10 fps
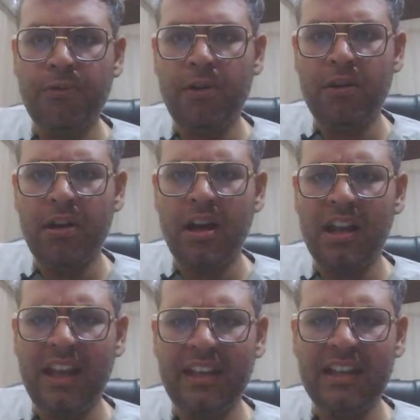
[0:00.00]

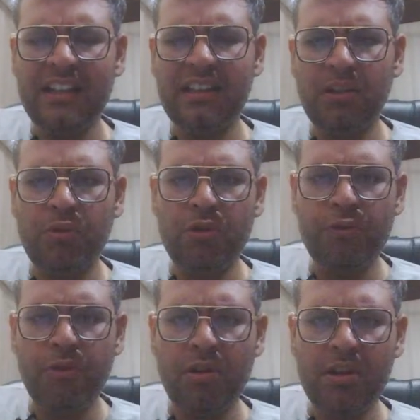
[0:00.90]
for like it is a good
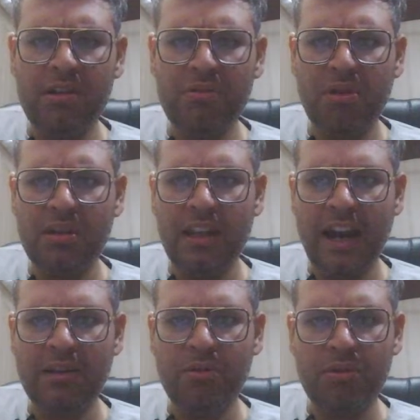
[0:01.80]
for not
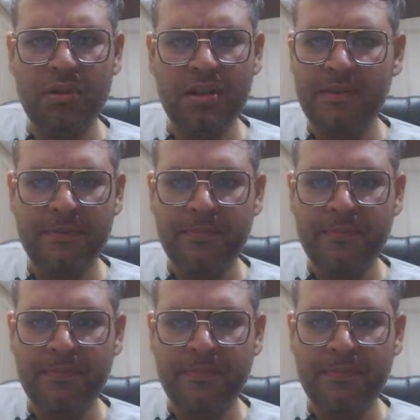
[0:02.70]
that good.